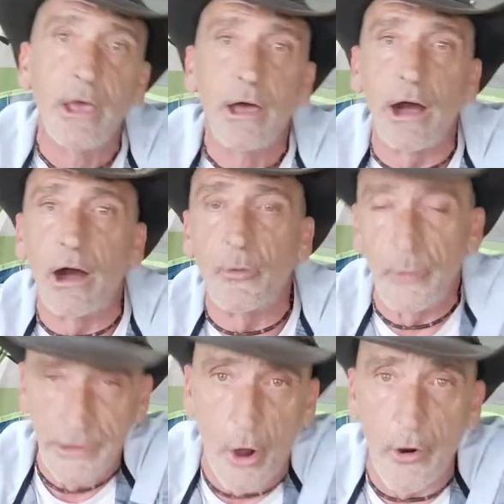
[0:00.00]

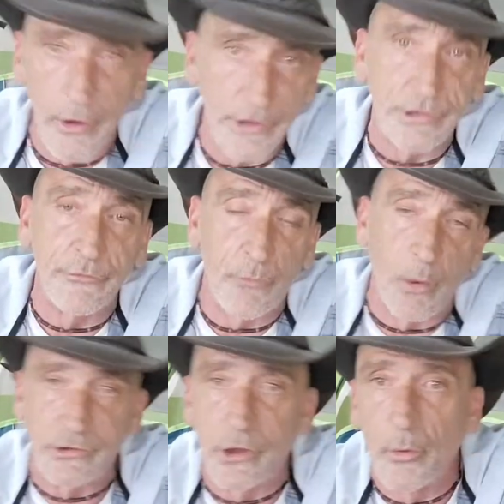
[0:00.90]
regardless of
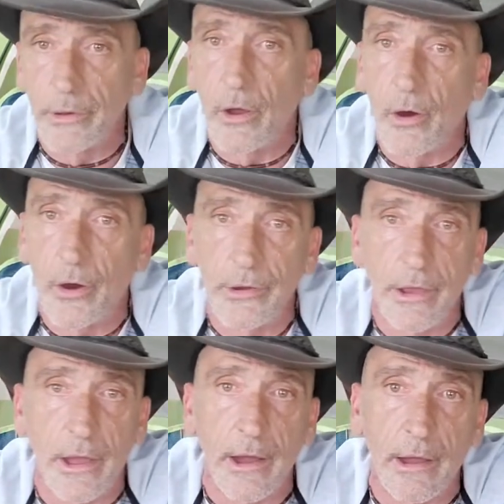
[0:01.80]
what's going on.
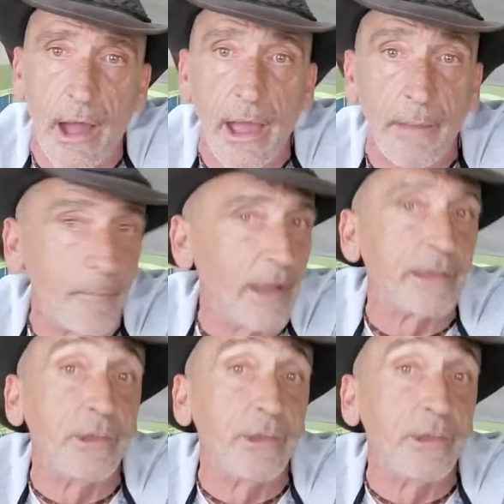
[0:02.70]
I have my